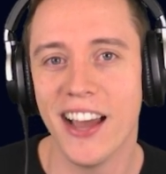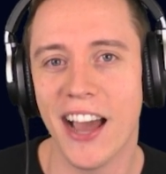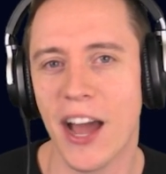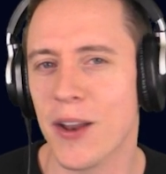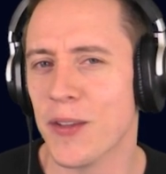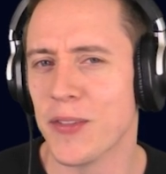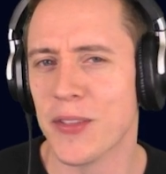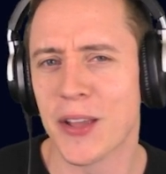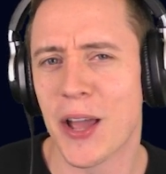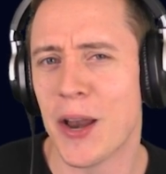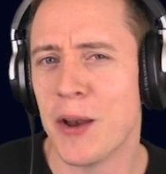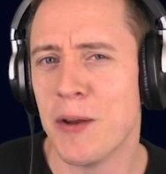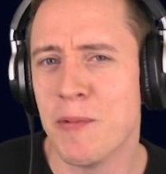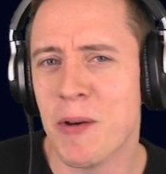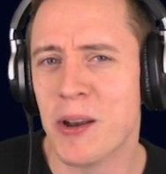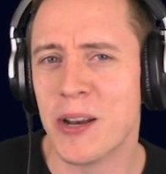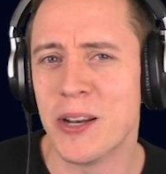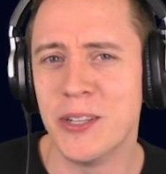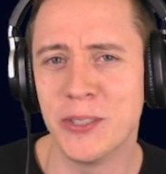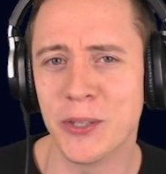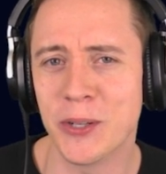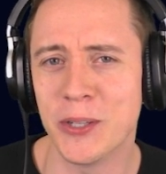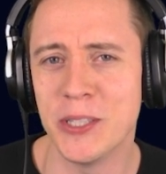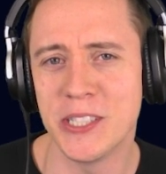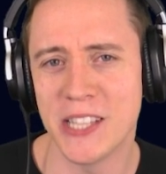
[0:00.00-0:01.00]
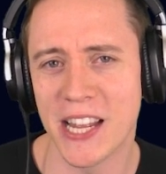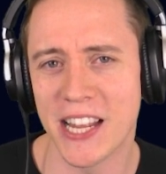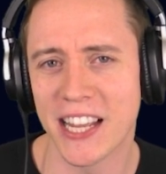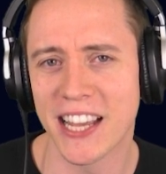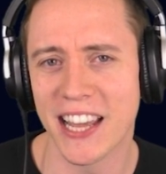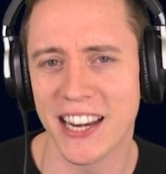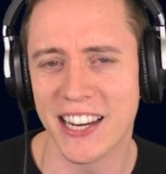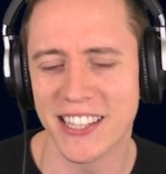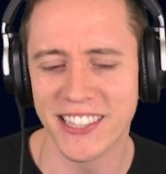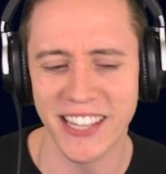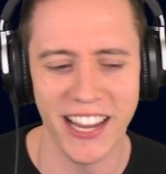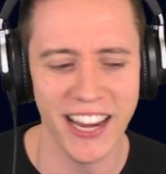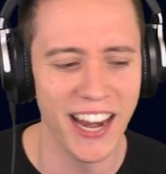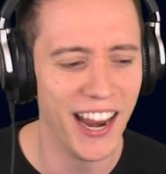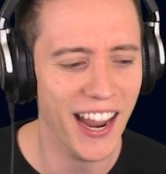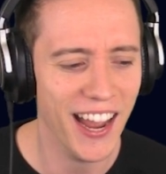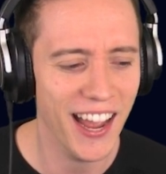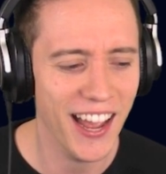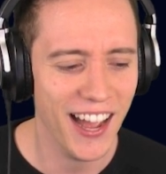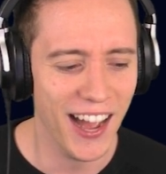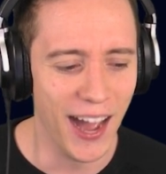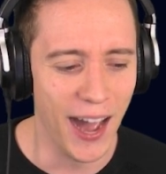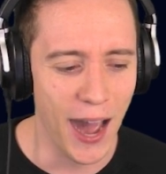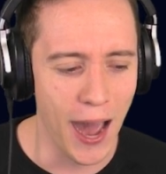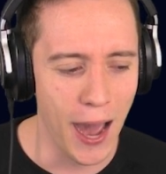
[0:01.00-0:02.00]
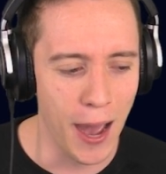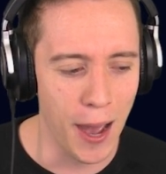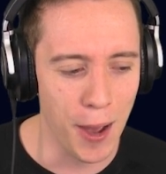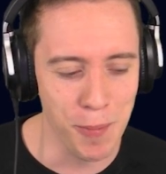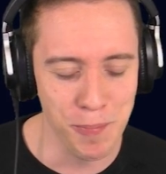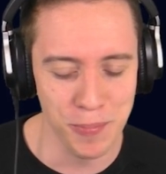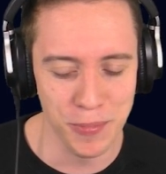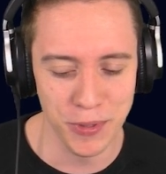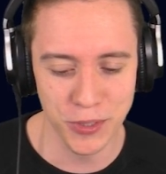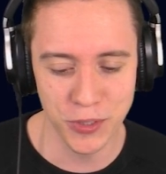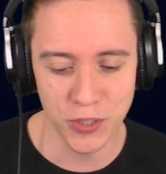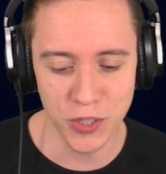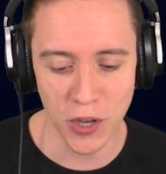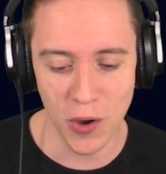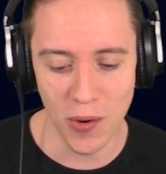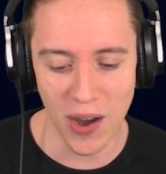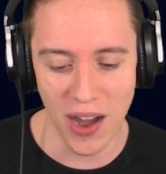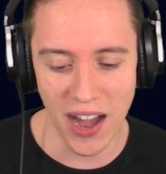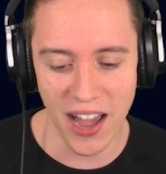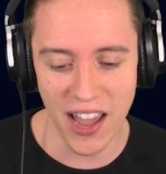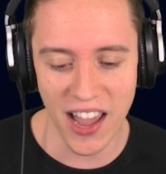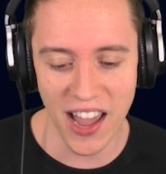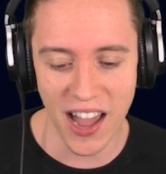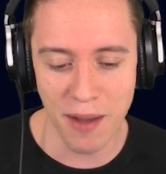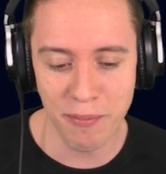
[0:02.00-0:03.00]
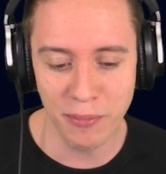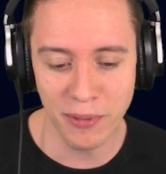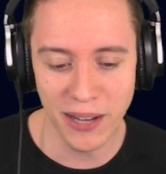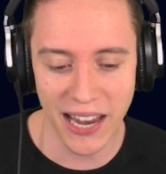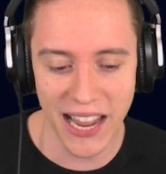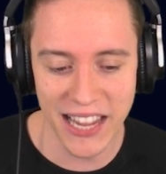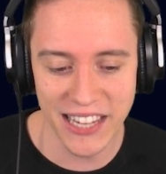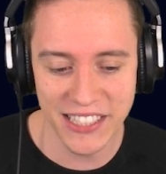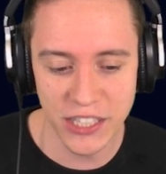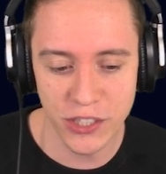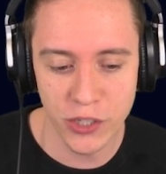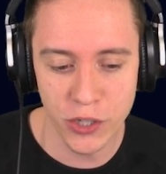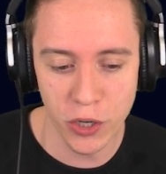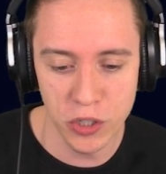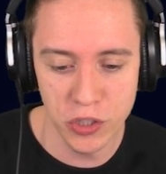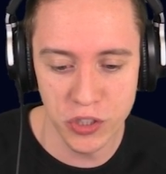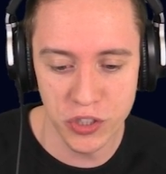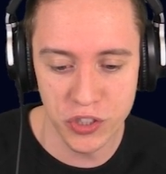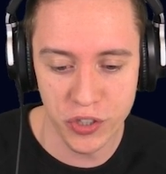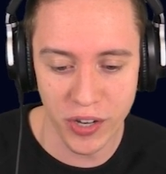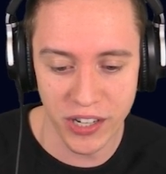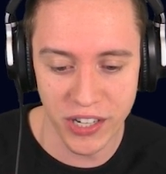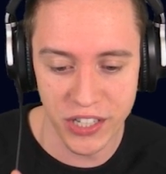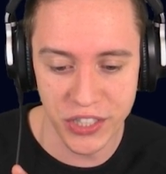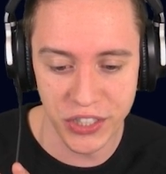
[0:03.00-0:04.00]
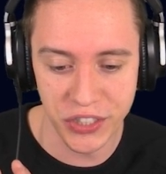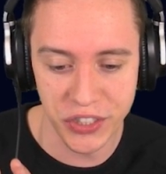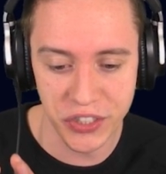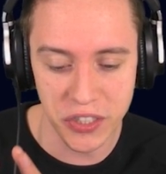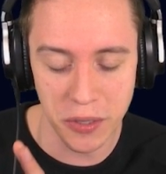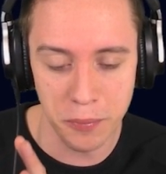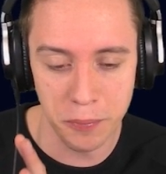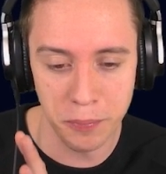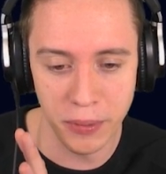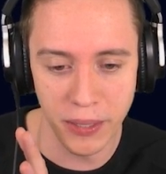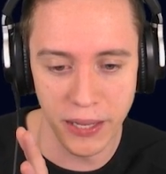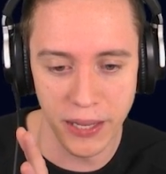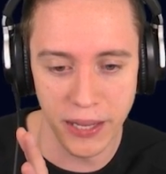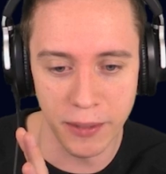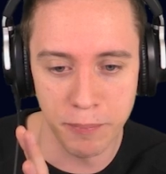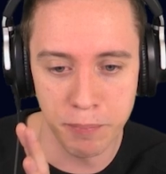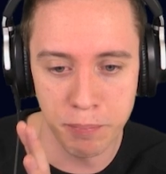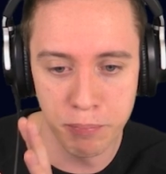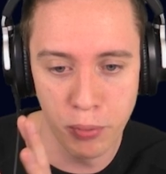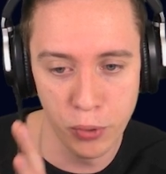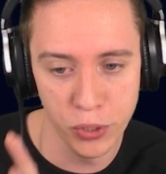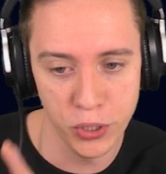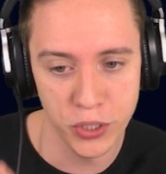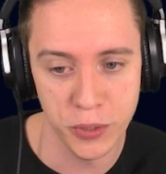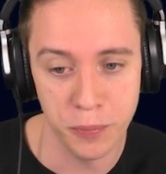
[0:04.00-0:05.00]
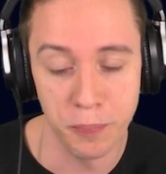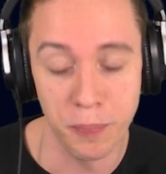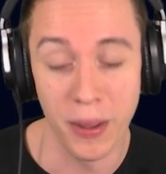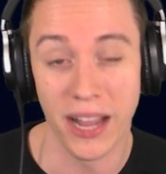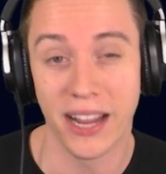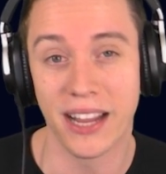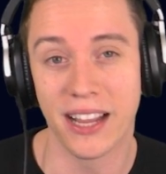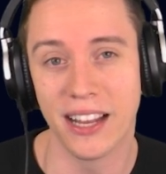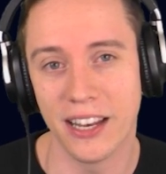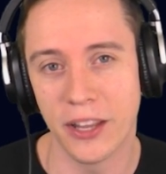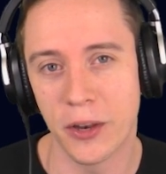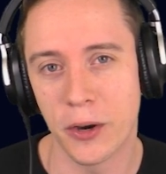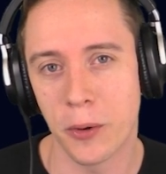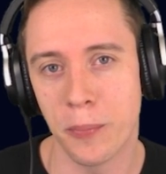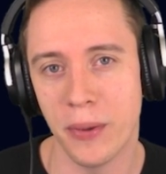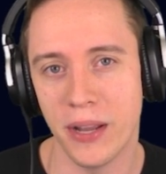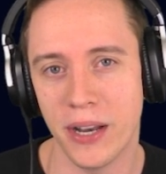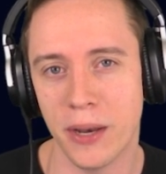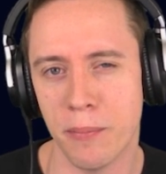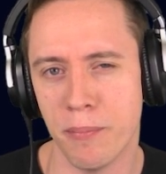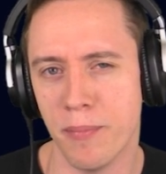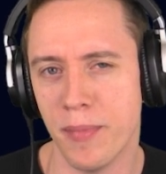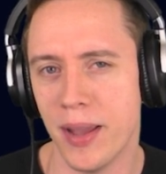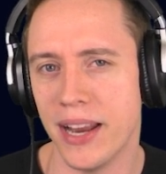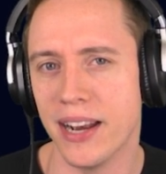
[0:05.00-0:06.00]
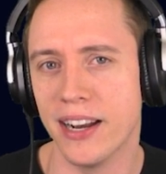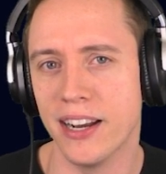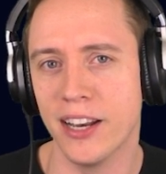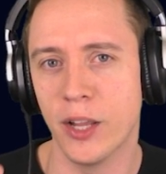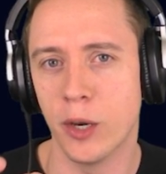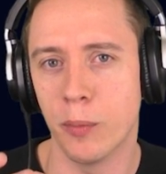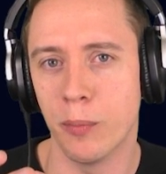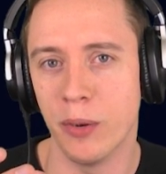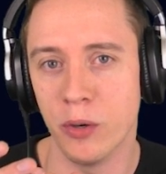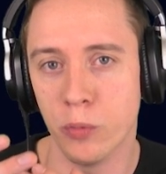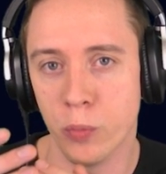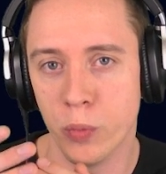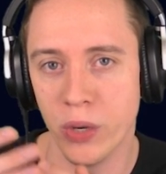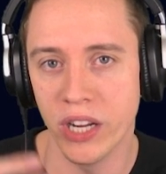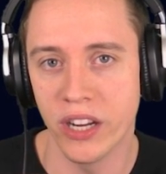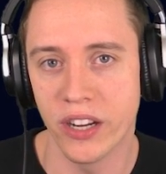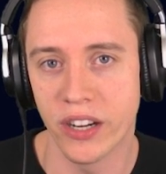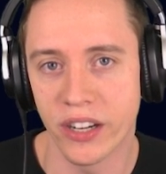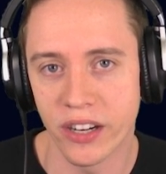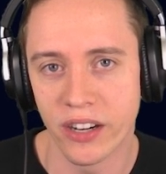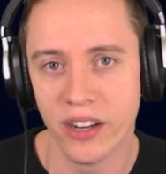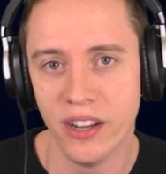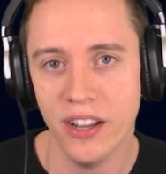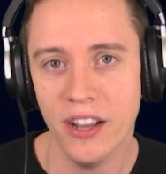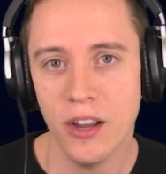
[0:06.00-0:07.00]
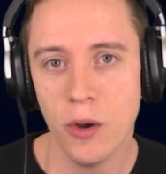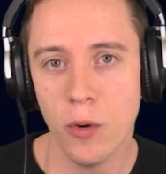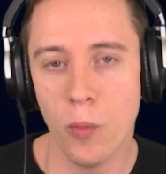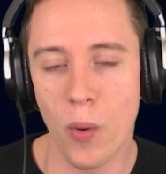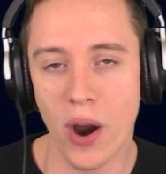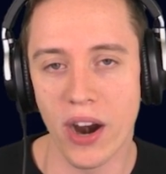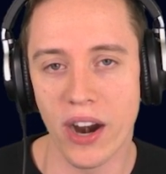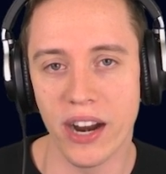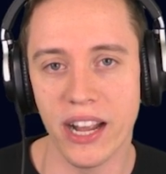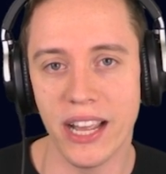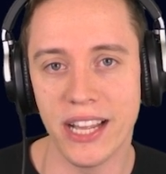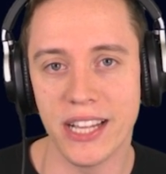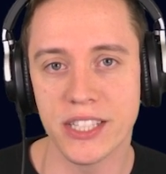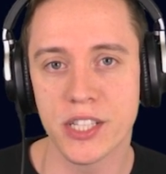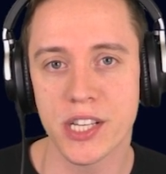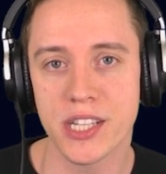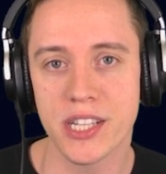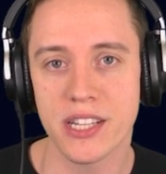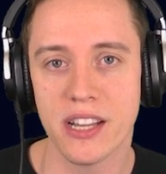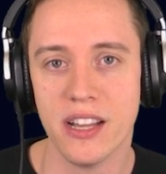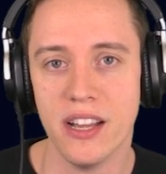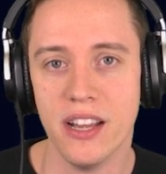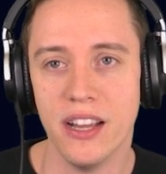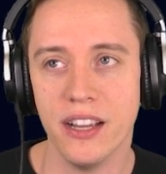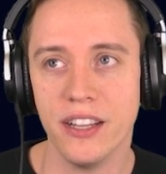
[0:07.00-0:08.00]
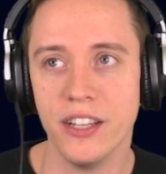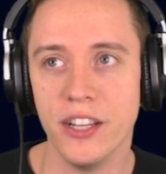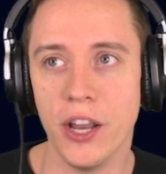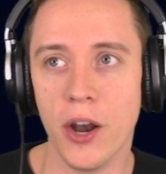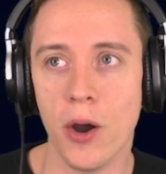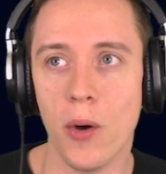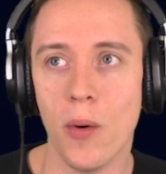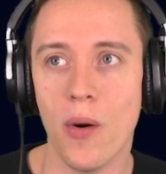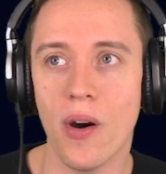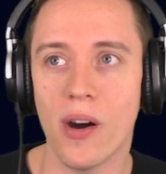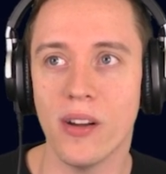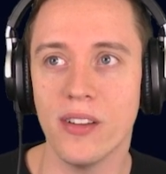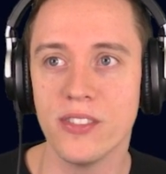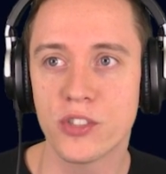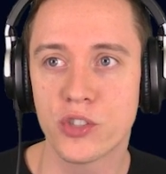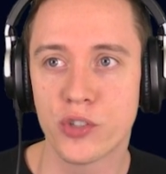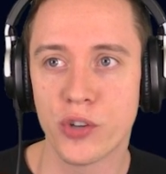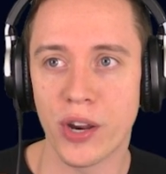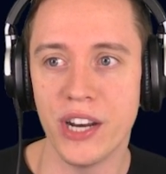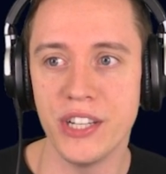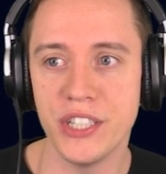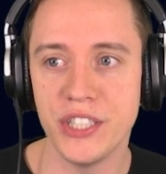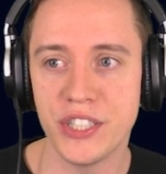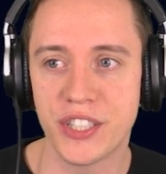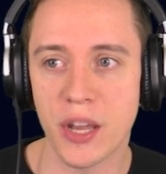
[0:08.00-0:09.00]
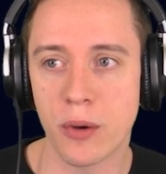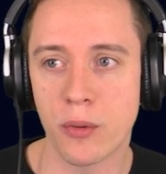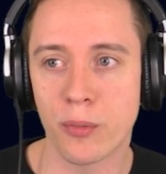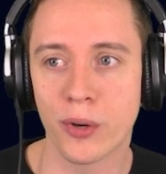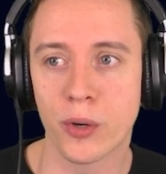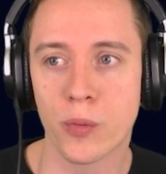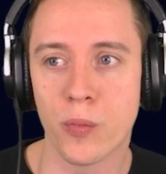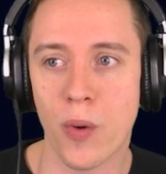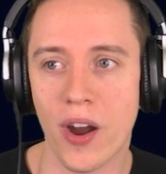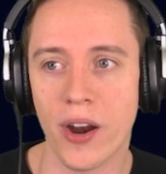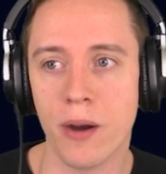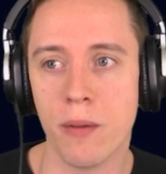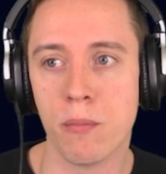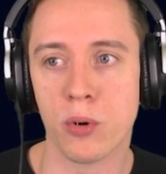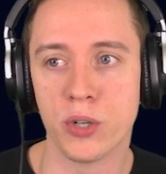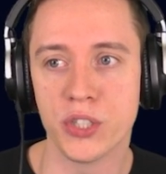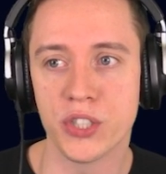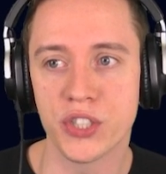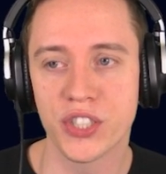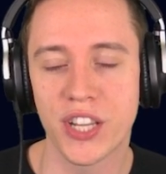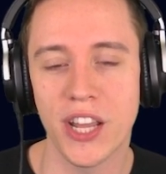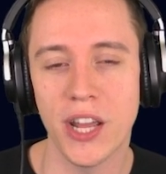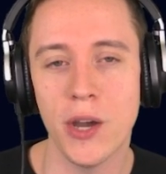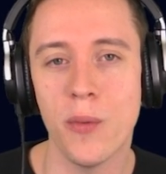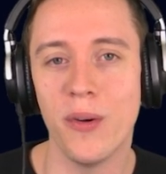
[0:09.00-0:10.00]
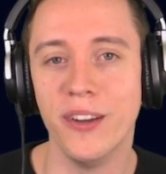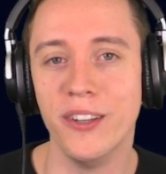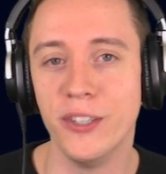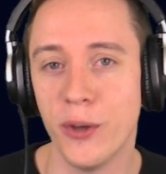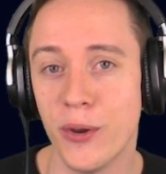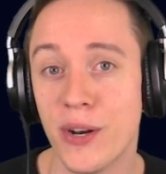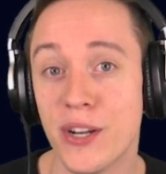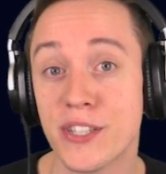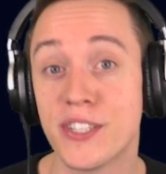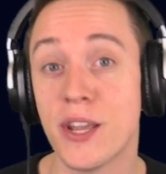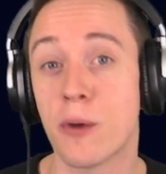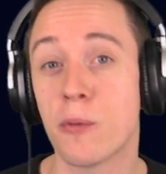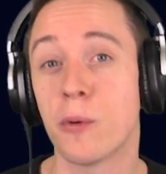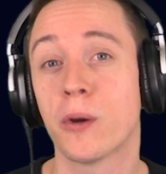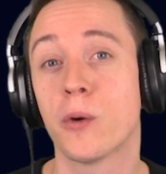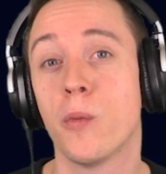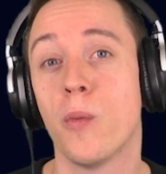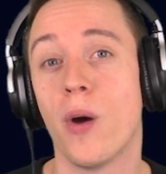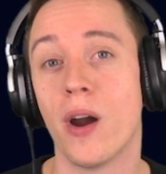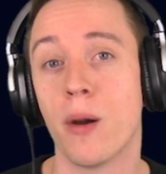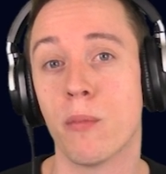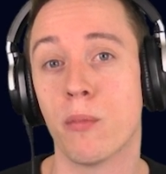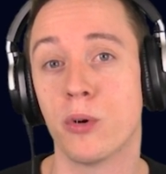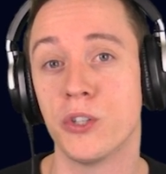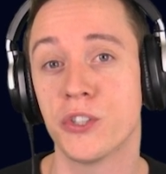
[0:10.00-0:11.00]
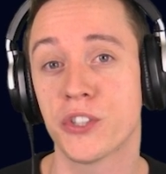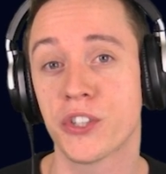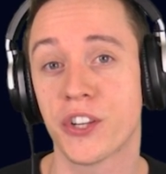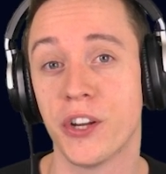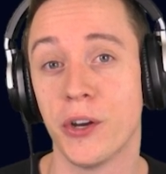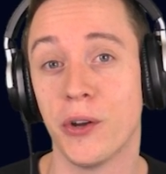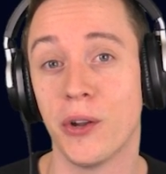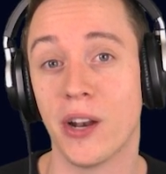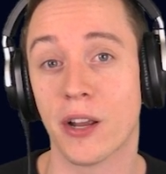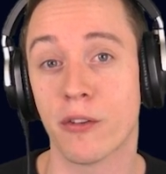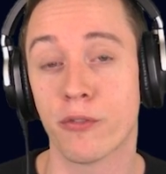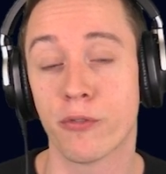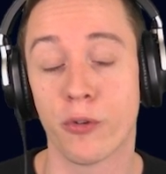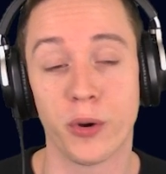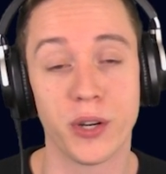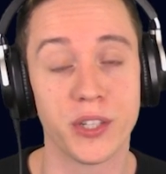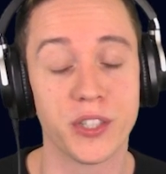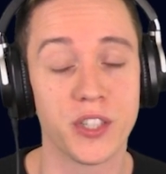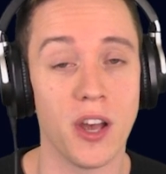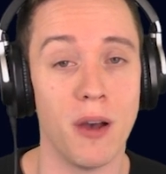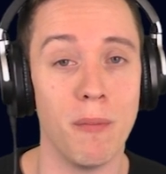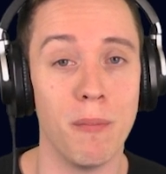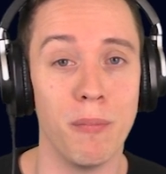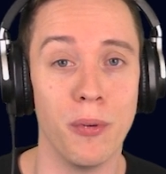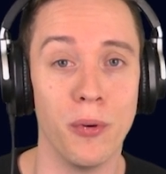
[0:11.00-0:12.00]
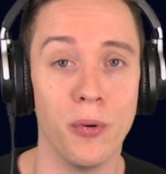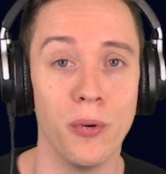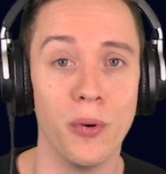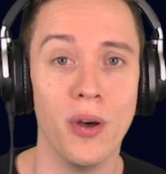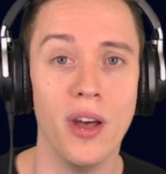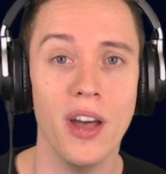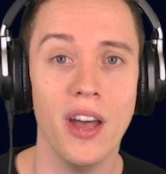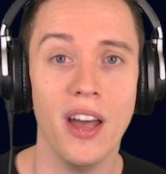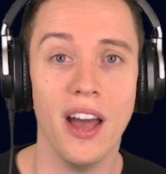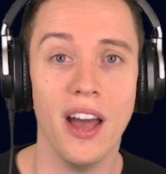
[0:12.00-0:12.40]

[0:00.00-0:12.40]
I don't think anyone enjoys that kind of thing. Um, so I, I'm glad that those strategies are being pushed back a little bit and made a little bit weaker, whereas... You know, strategies that require more skill and units that require more skill, like, for example,